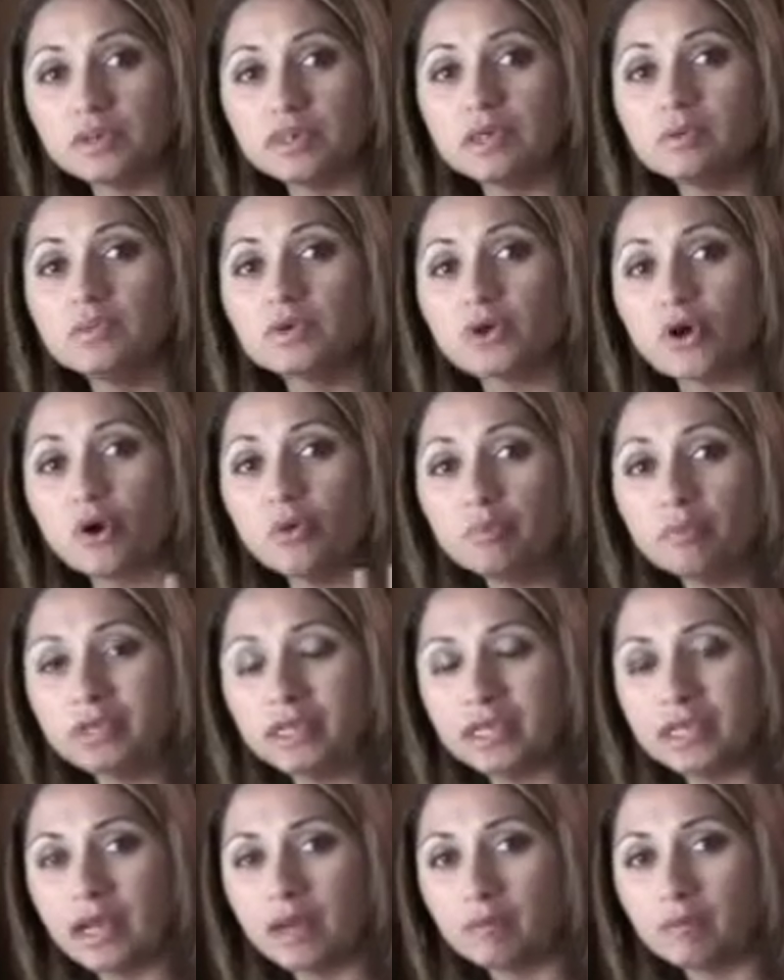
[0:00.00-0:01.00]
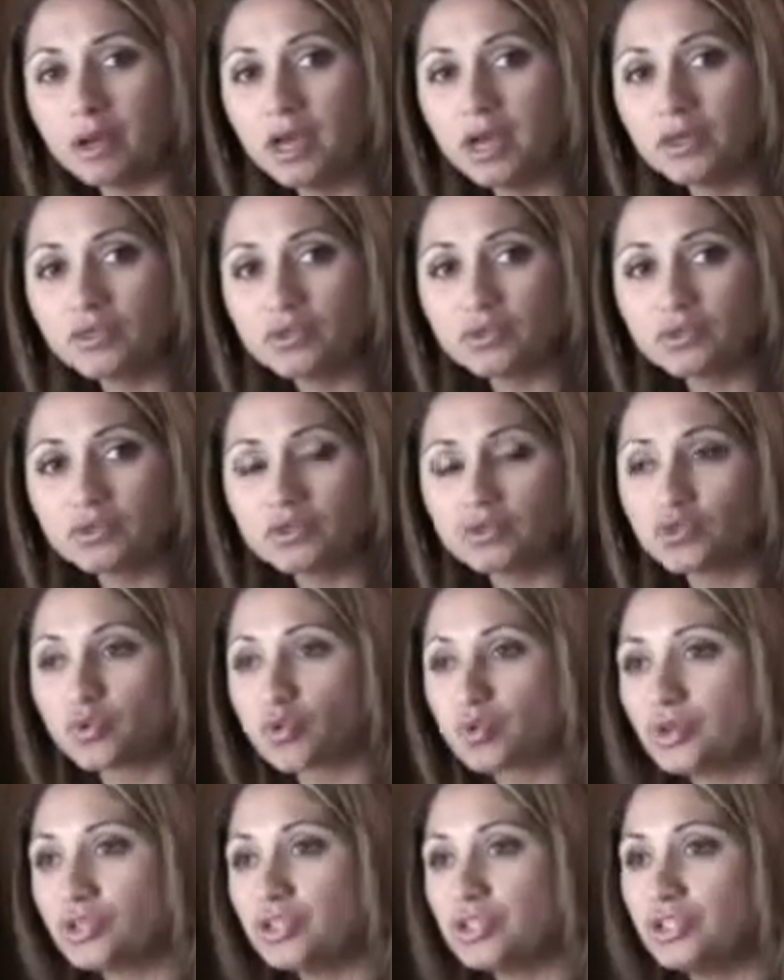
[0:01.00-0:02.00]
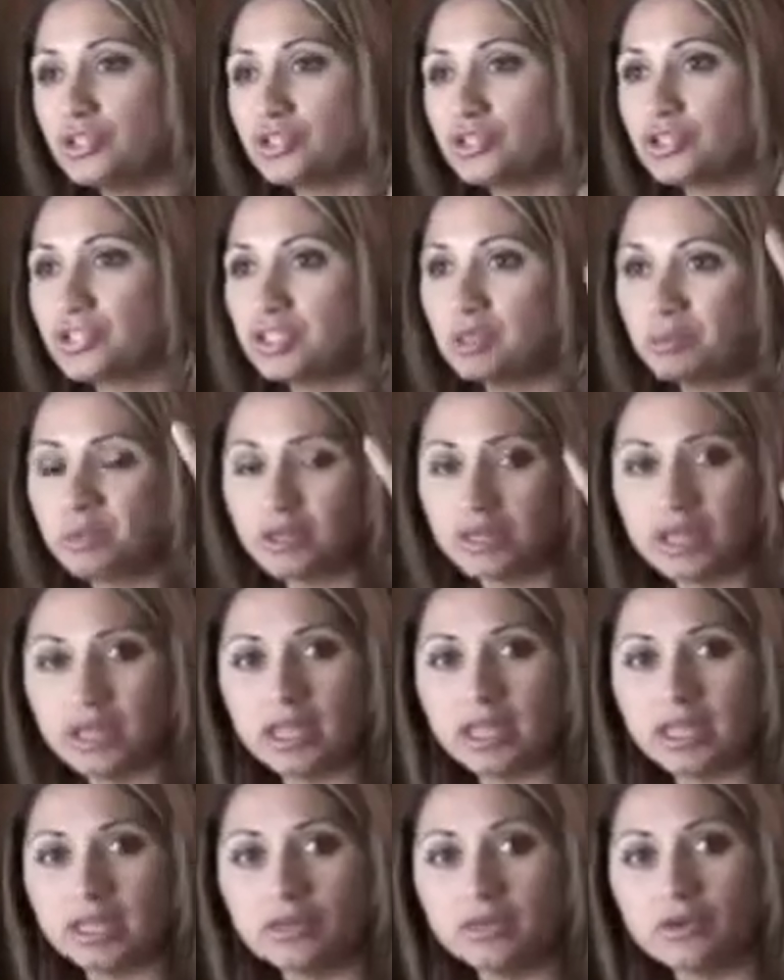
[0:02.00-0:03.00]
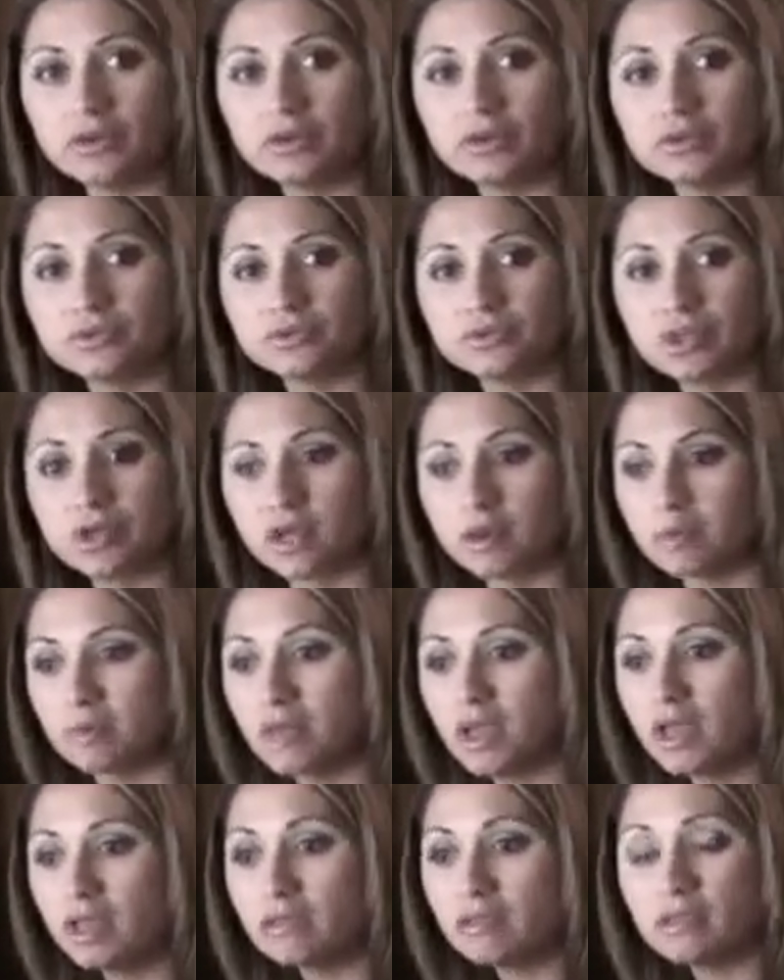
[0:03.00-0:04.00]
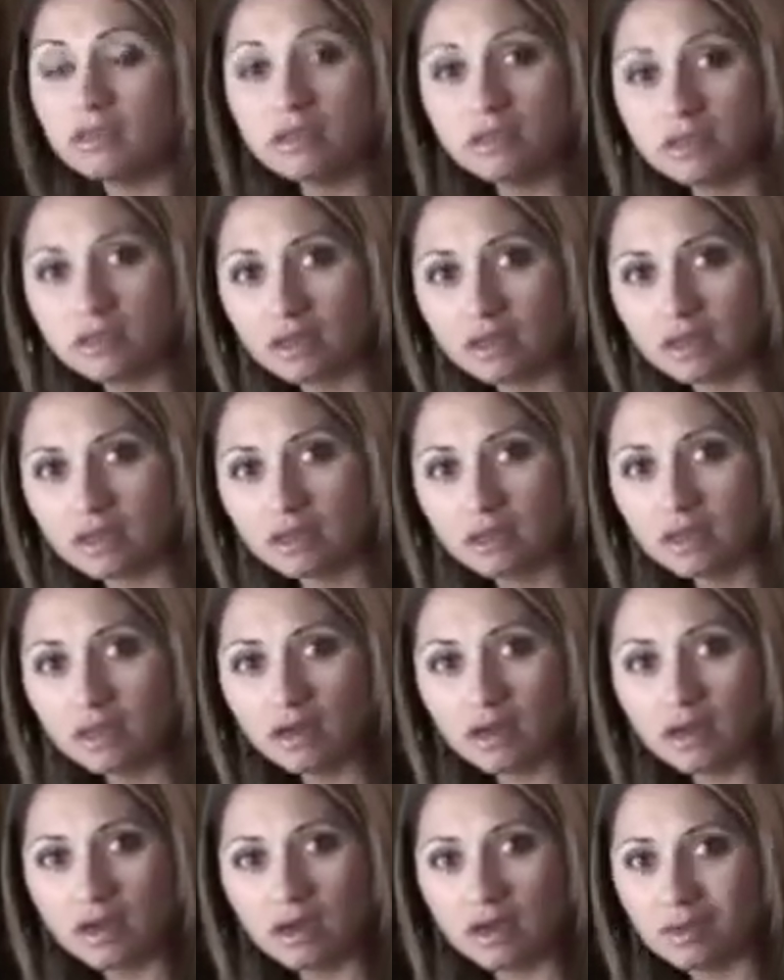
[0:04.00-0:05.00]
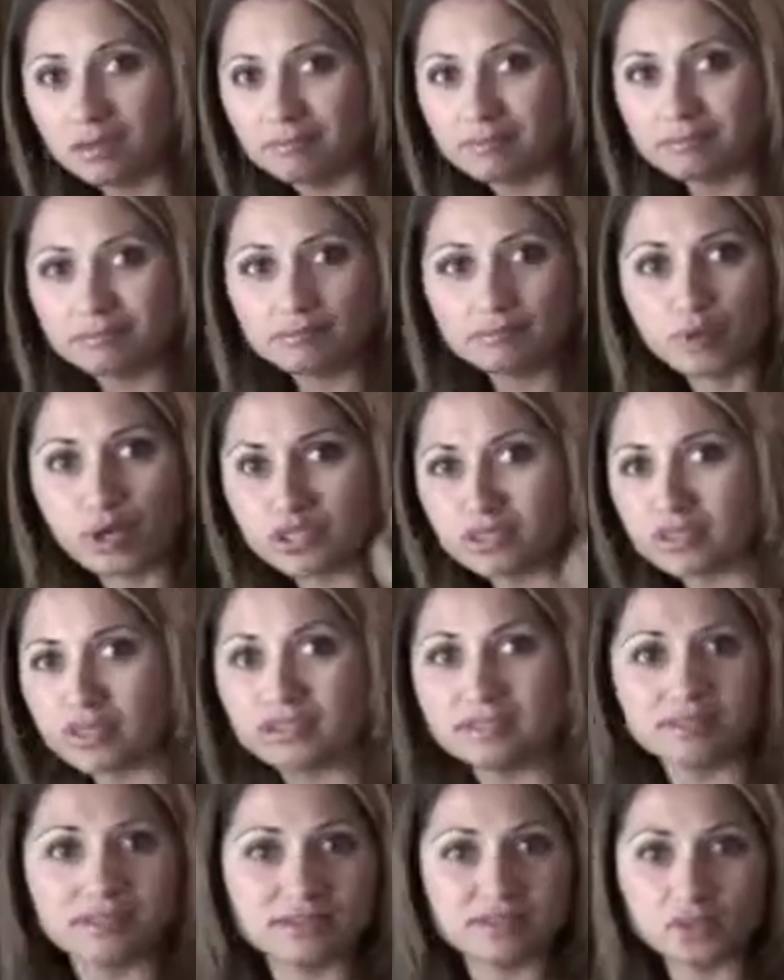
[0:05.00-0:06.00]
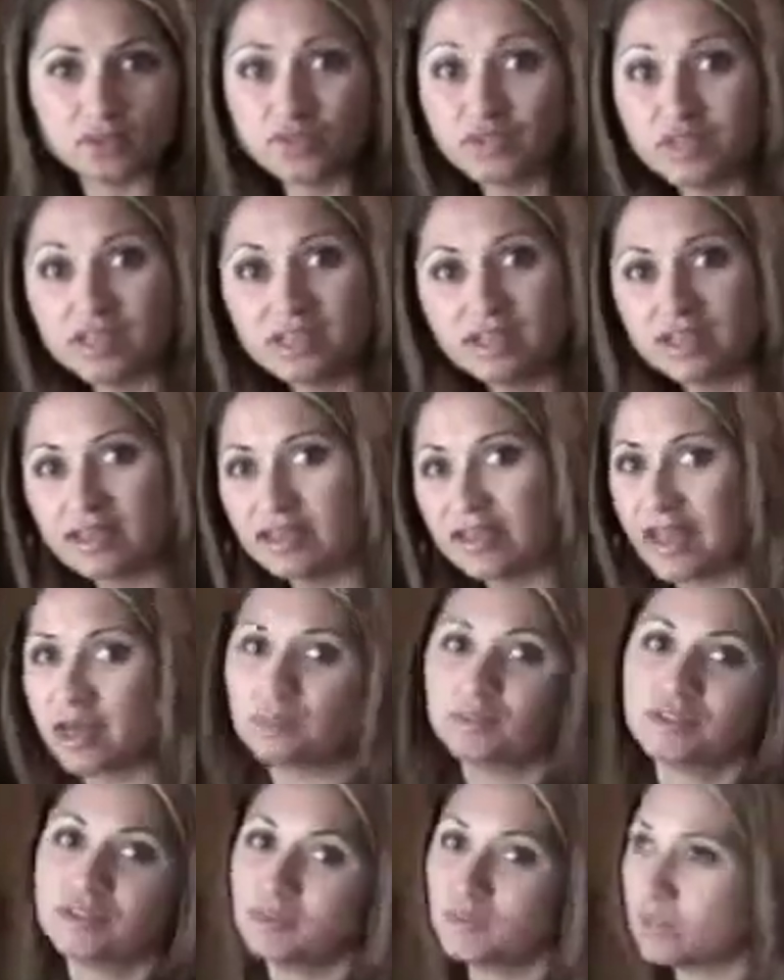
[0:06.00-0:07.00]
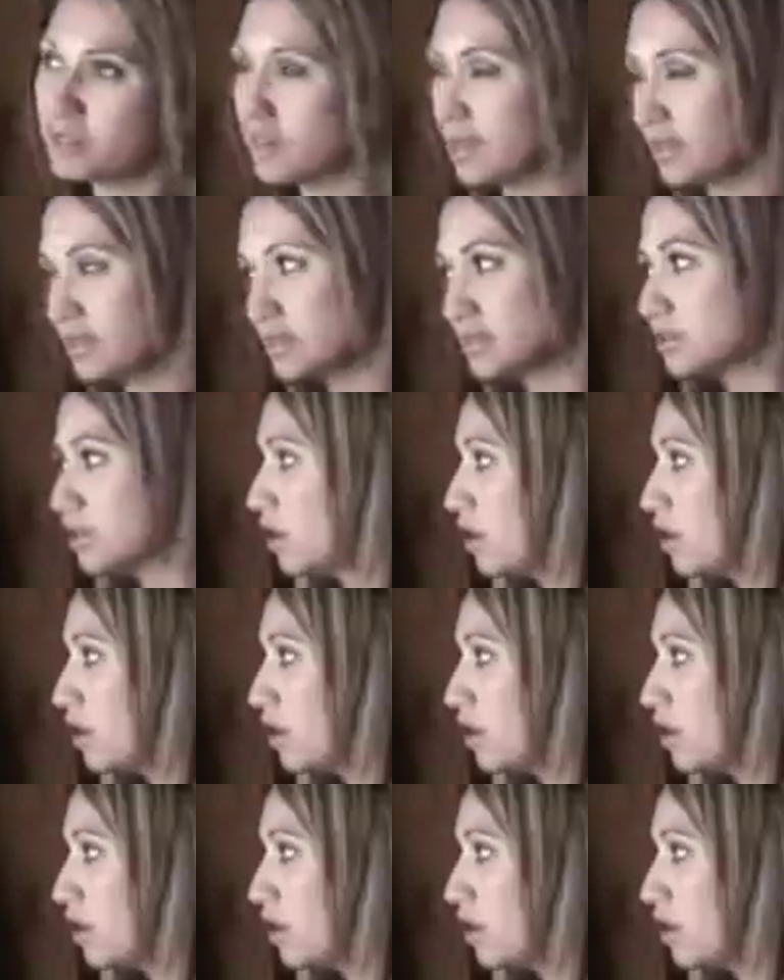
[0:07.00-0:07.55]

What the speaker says: with them, you're opening up those doors, you're stimulating those thinking processes, those thinking caps that we like to